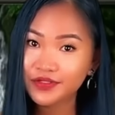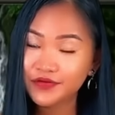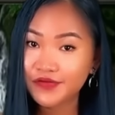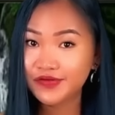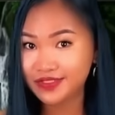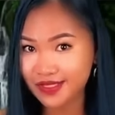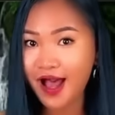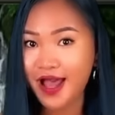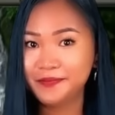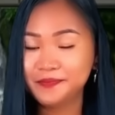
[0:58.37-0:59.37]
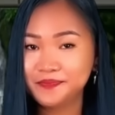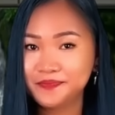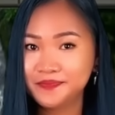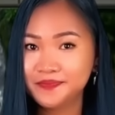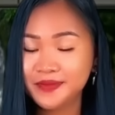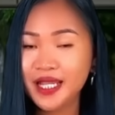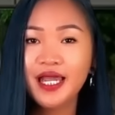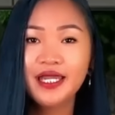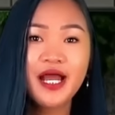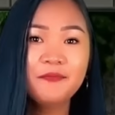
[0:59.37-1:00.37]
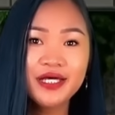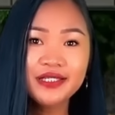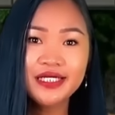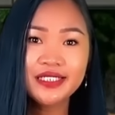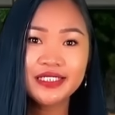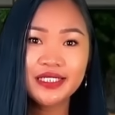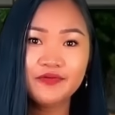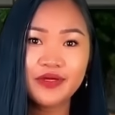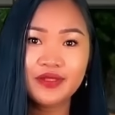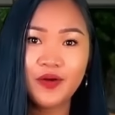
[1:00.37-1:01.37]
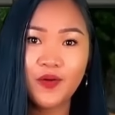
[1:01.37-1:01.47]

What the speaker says: the first time. Now, I'm not going to deal with the